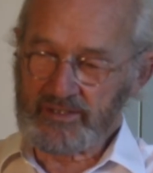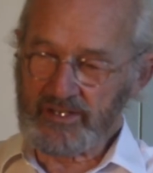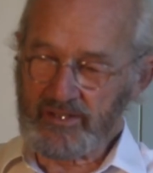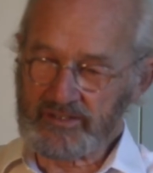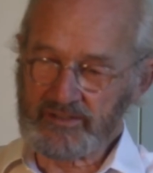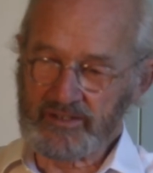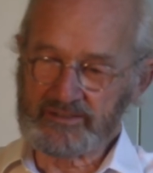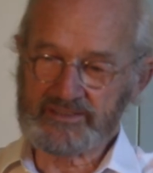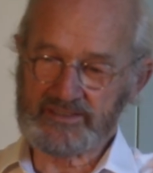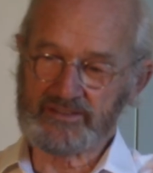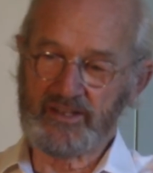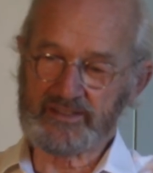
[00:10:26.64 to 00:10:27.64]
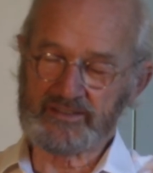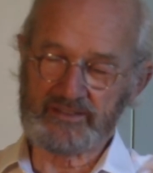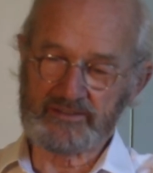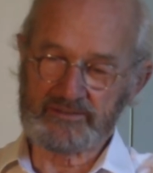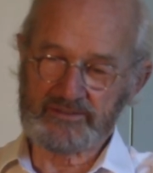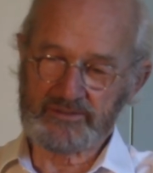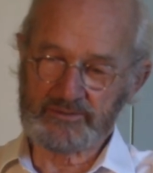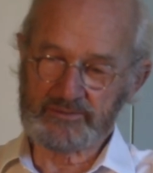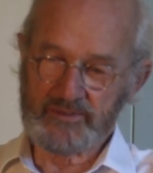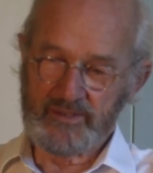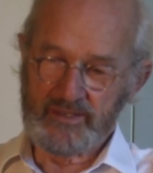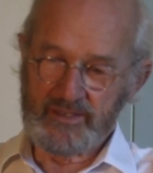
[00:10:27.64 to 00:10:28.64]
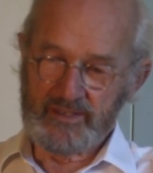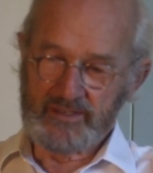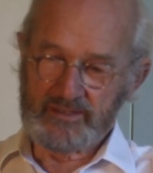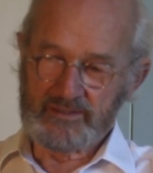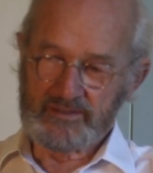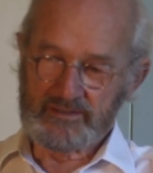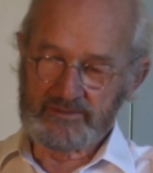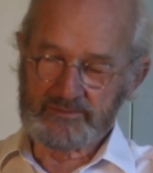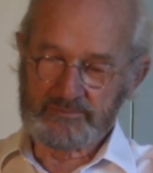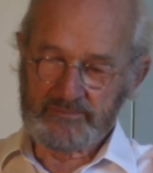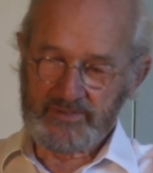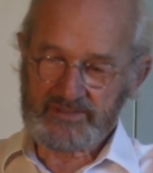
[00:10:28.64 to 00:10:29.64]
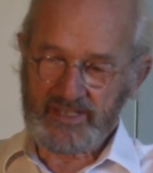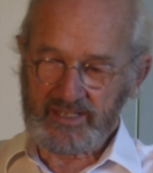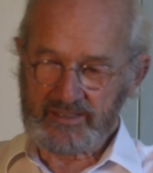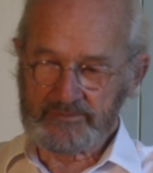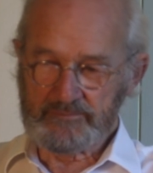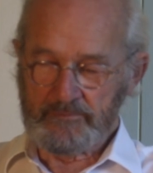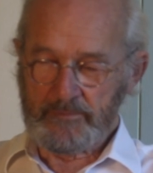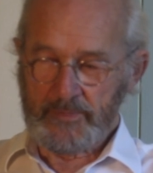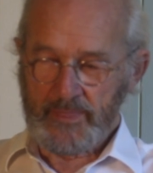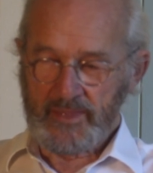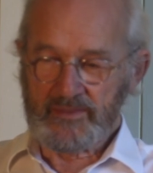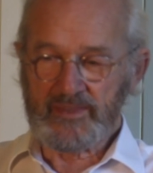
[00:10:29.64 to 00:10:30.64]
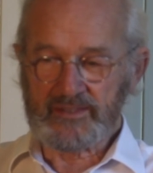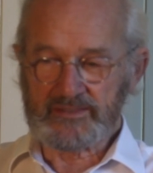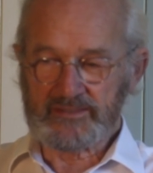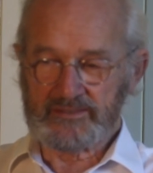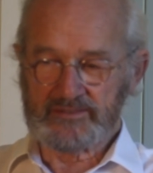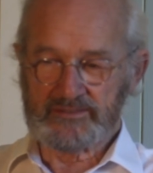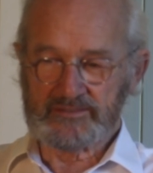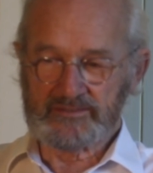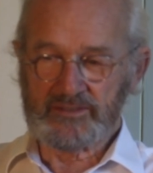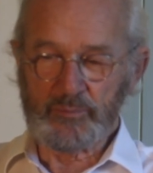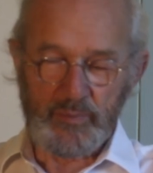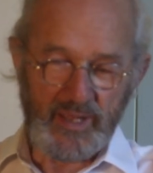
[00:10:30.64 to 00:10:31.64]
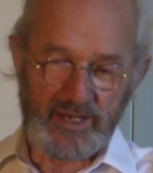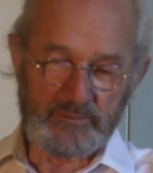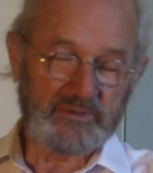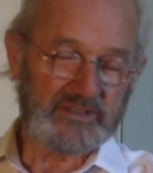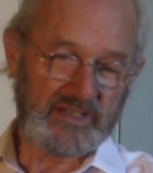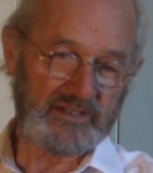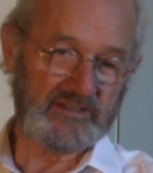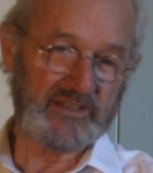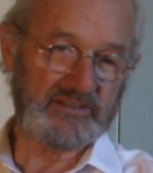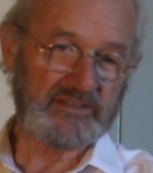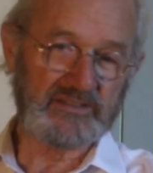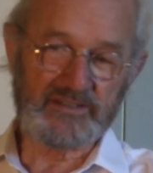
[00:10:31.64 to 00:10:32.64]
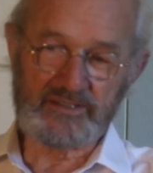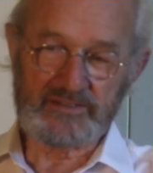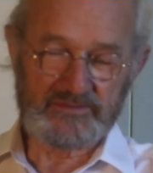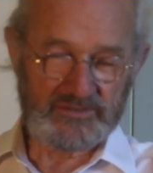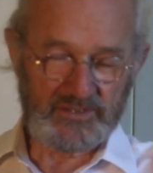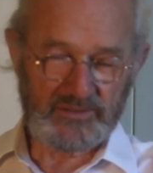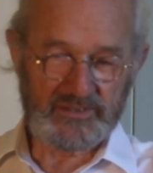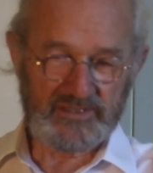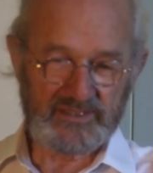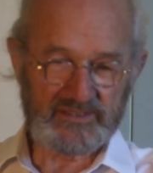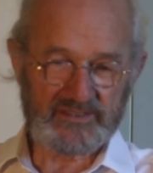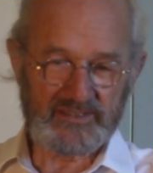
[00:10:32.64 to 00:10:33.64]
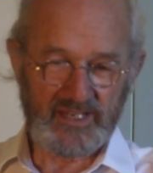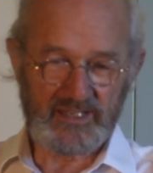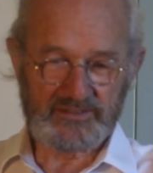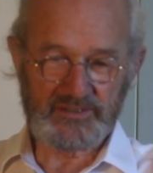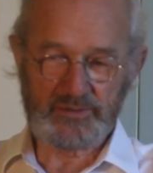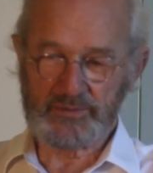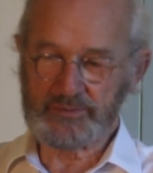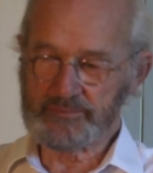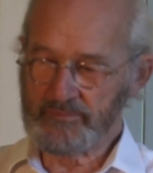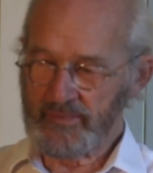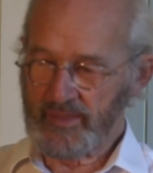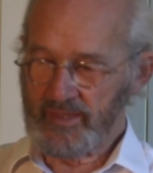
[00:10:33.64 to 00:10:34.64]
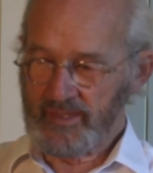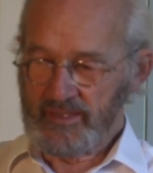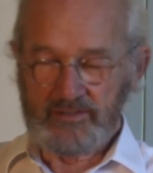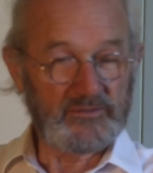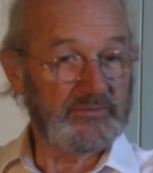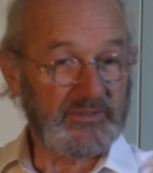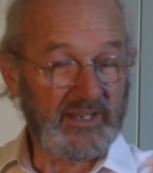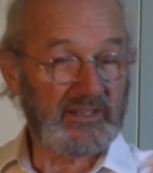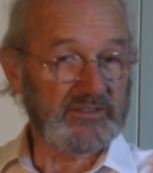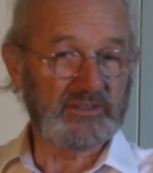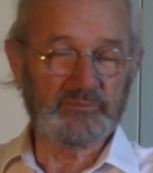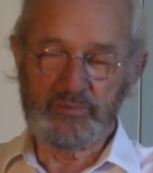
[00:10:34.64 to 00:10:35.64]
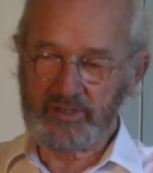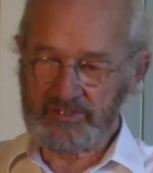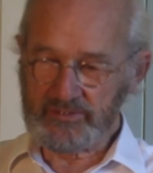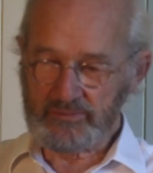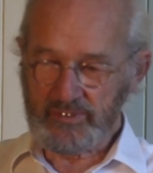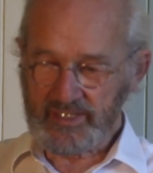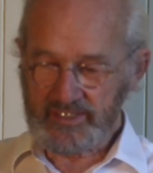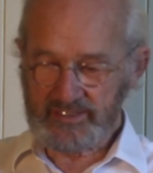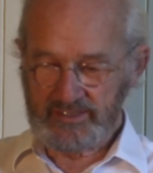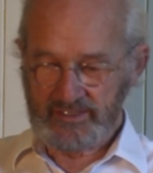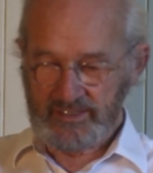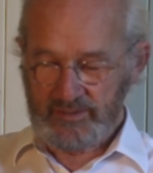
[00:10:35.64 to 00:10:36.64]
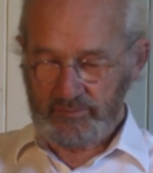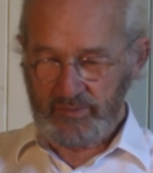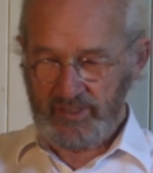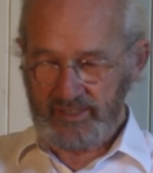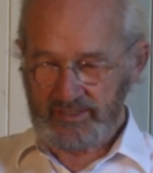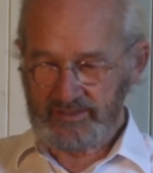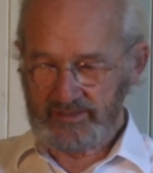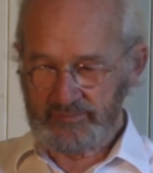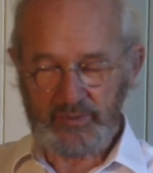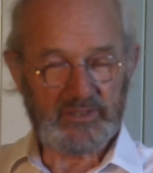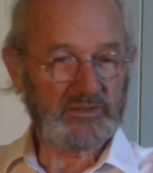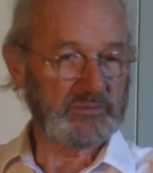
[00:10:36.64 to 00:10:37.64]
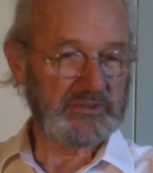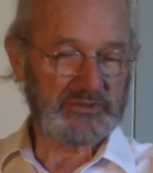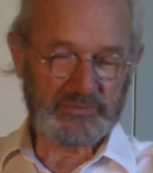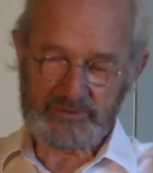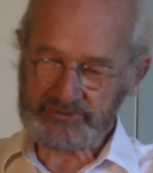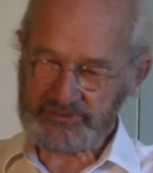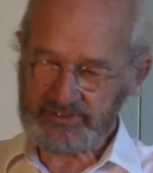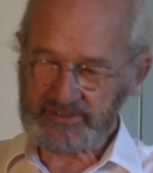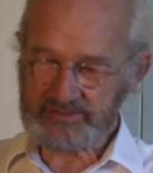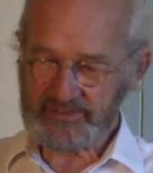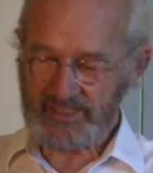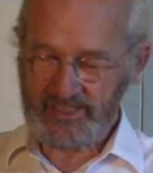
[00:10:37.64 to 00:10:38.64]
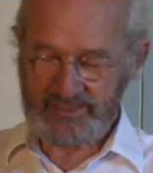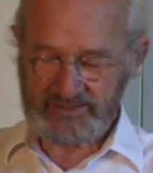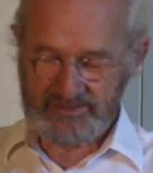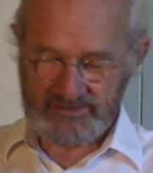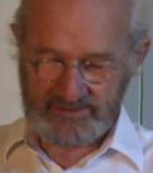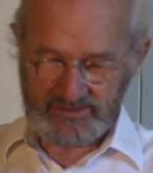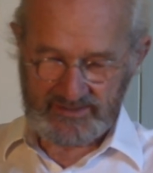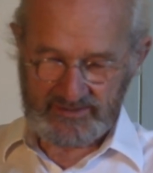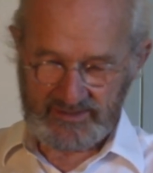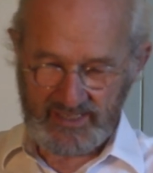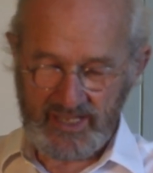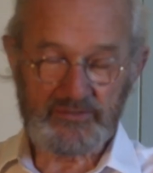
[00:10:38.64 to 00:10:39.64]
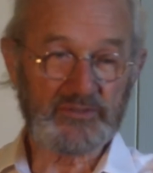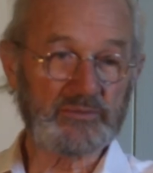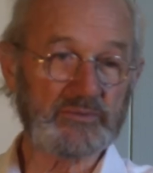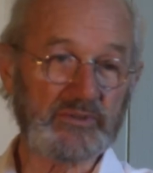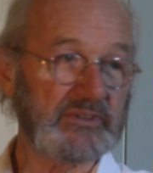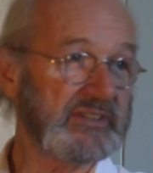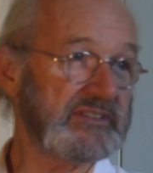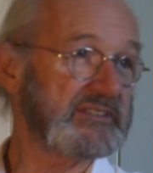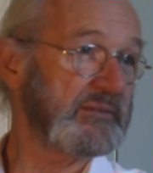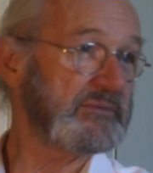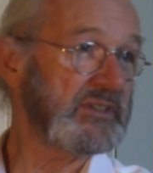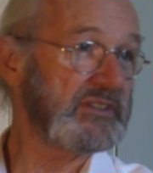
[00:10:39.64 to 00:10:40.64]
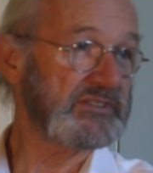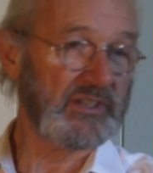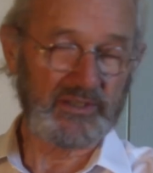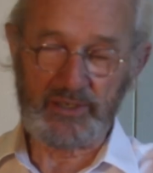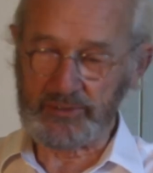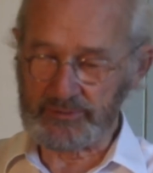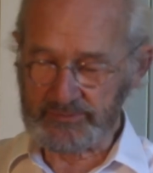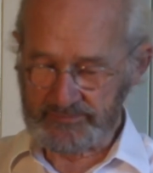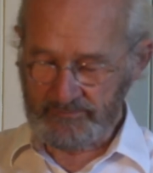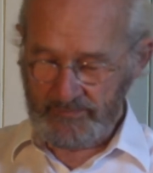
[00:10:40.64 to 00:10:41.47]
uh, I'd just like to, to um, say that the parliamentarians that have joined the Assange group founded, by the way, by Peter Whish-Wilson and Andrew Wilkie some years ago,